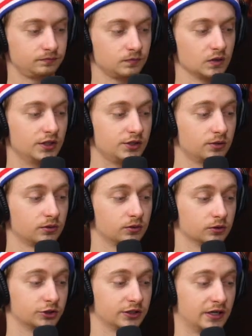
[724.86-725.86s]
he's doing cool
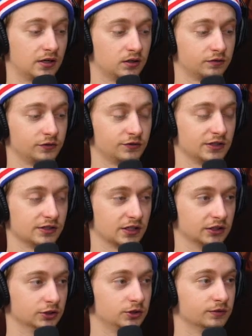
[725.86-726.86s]
shit now. I don't know if you've seen his like
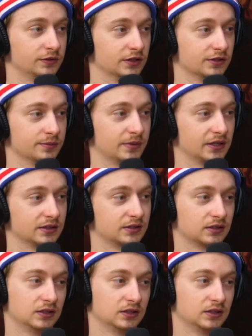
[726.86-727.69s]
YouTube videos he makes.